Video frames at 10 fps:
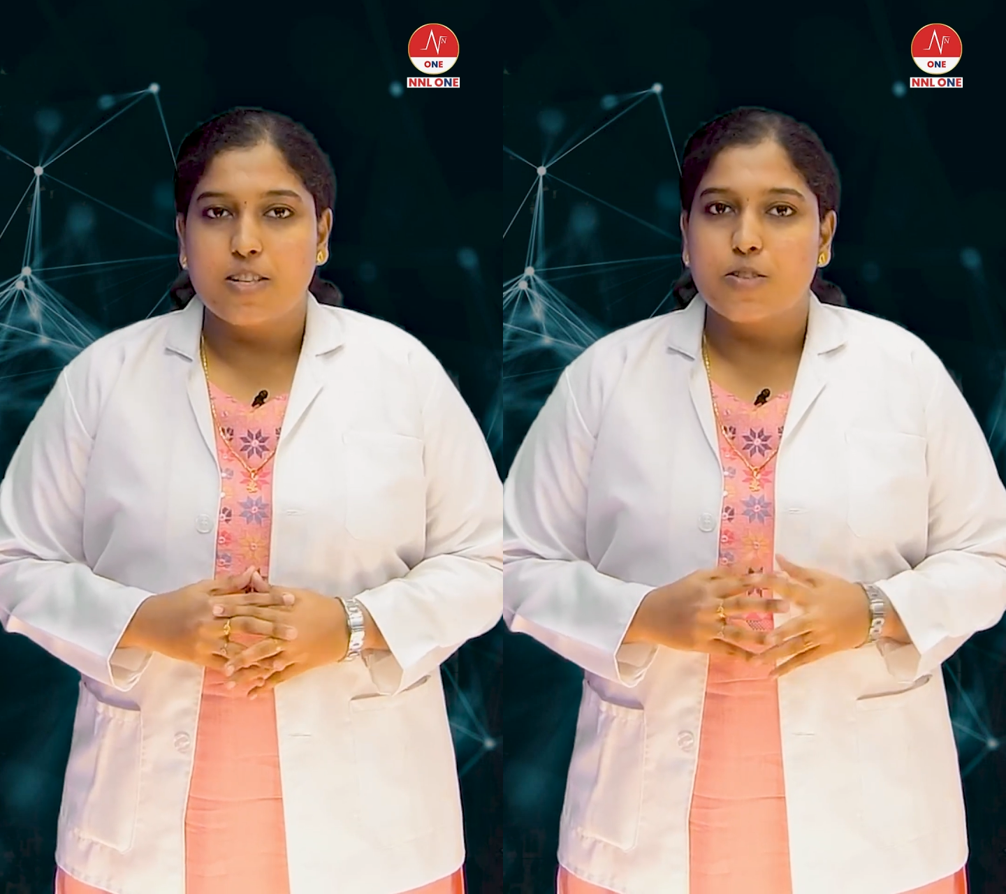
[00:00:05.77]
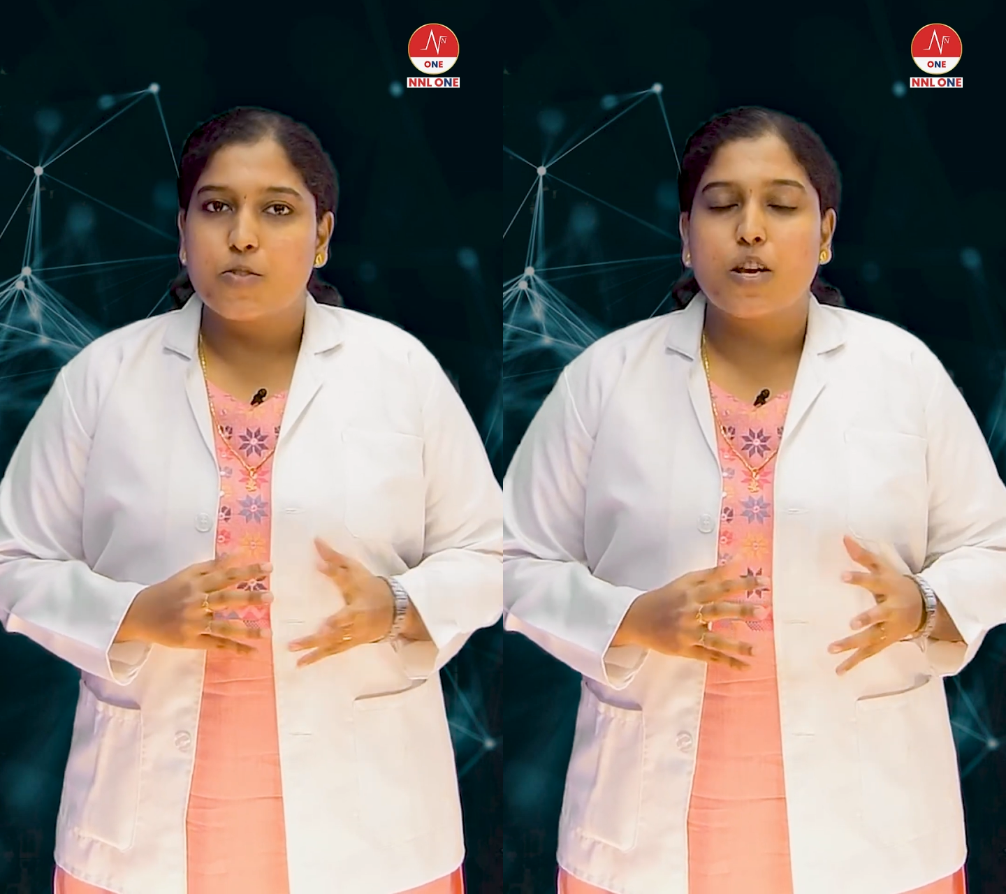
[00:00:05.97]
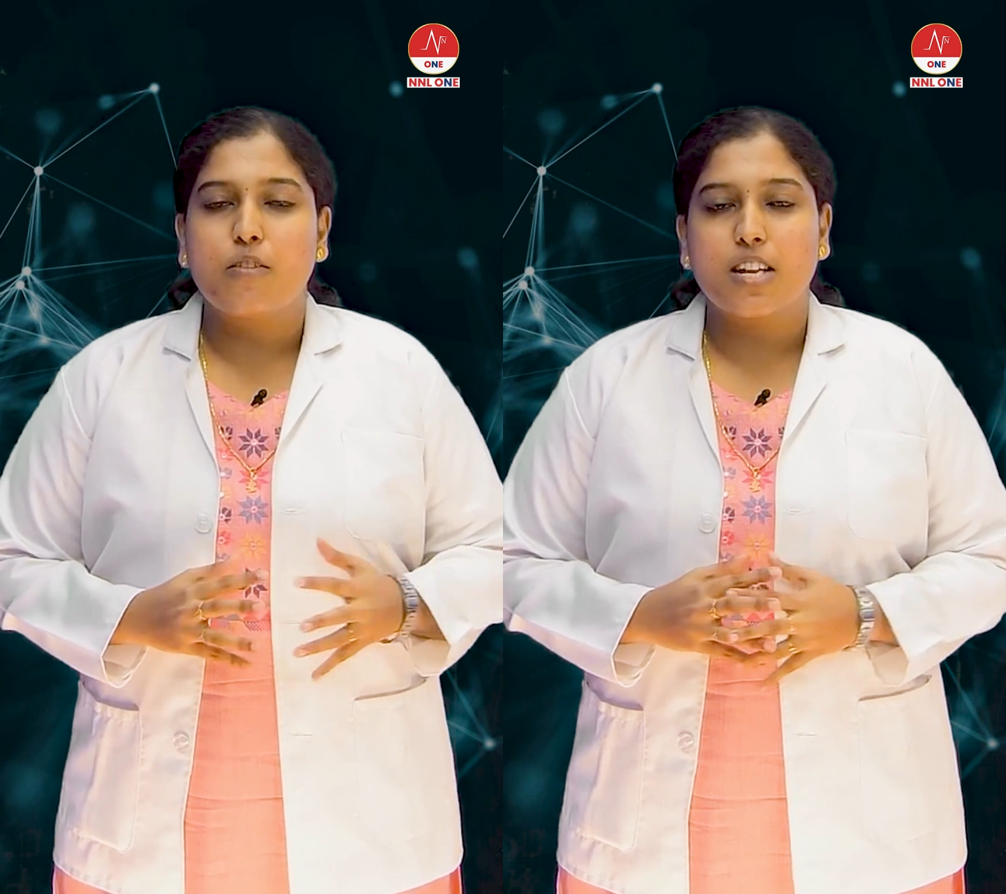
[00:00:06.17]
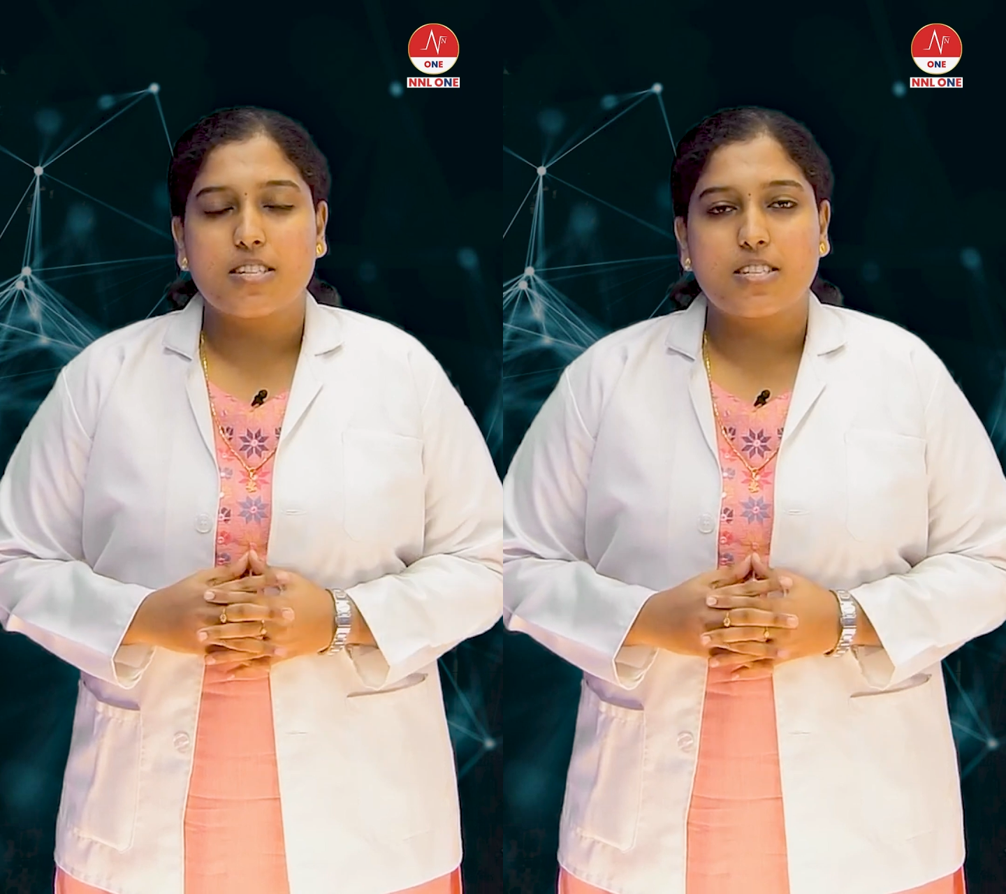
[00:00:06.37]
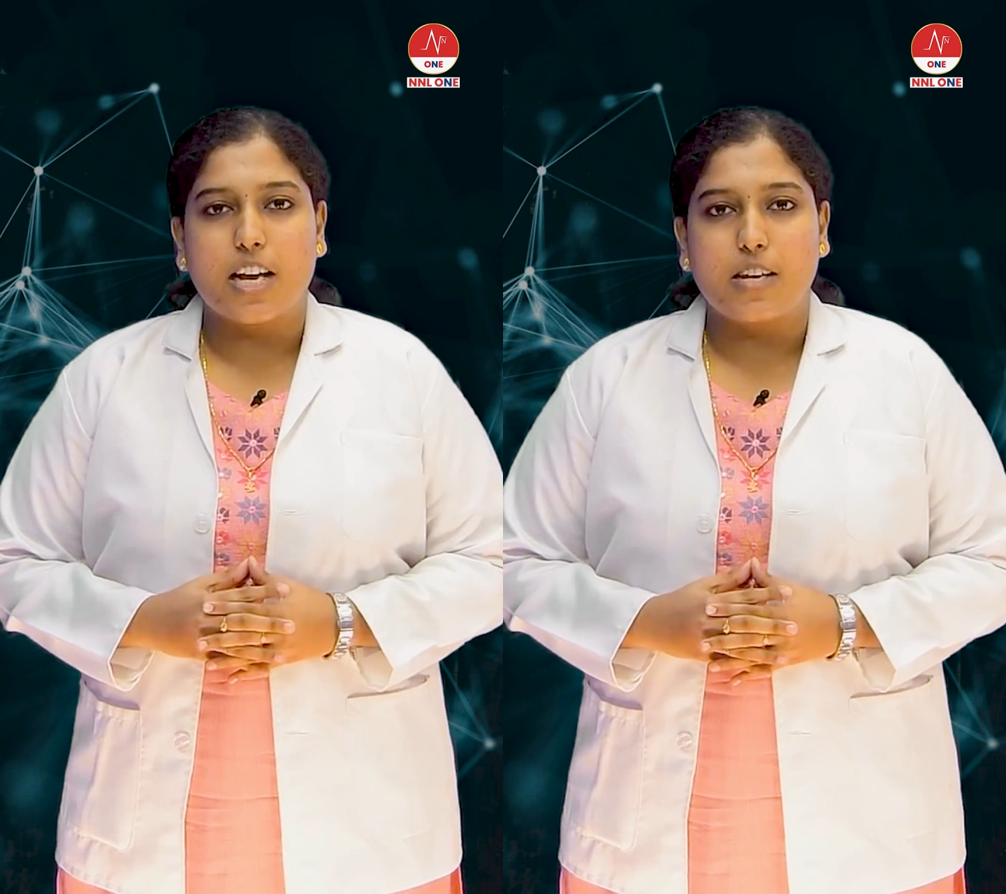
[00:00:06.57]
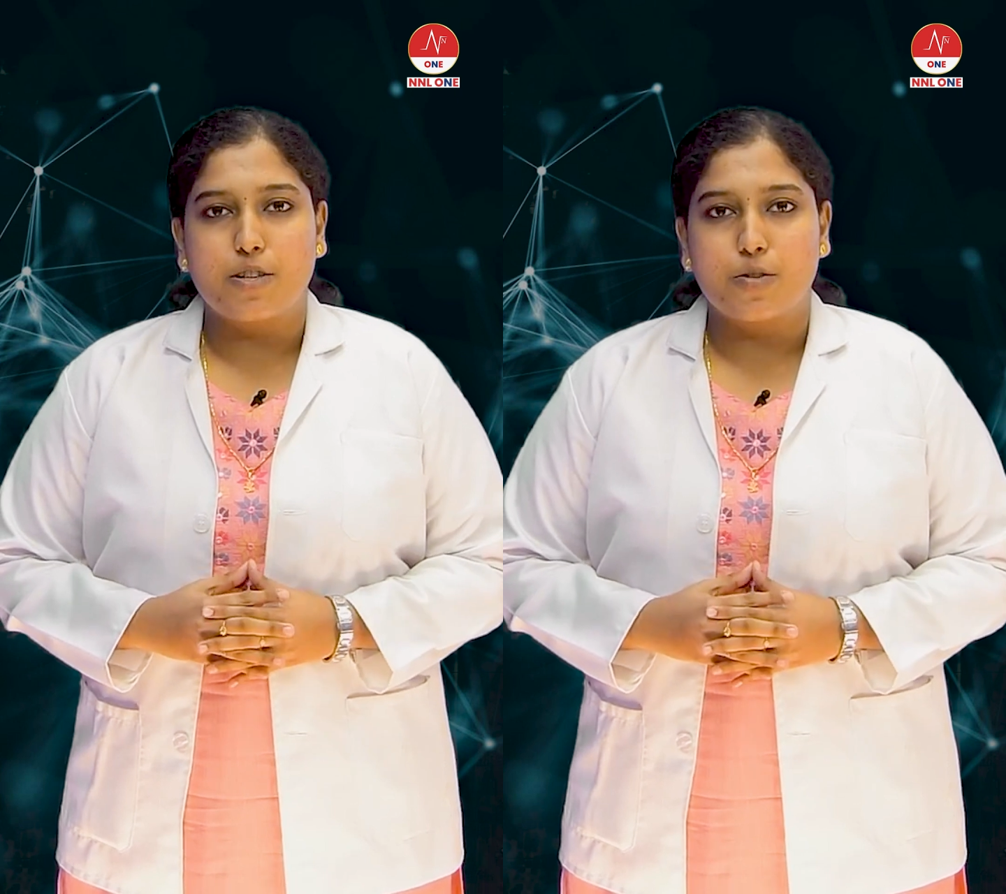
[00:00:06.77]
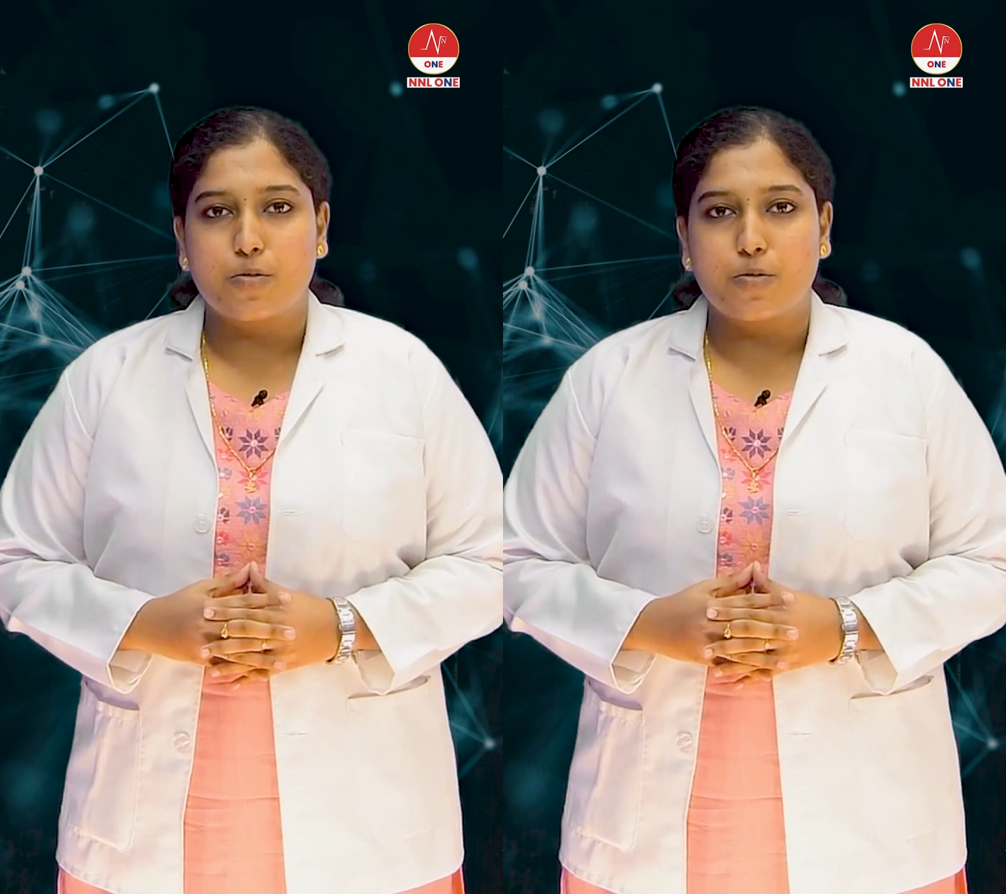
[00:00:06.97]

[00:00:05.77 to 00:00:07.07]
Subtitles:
Today, let's dive into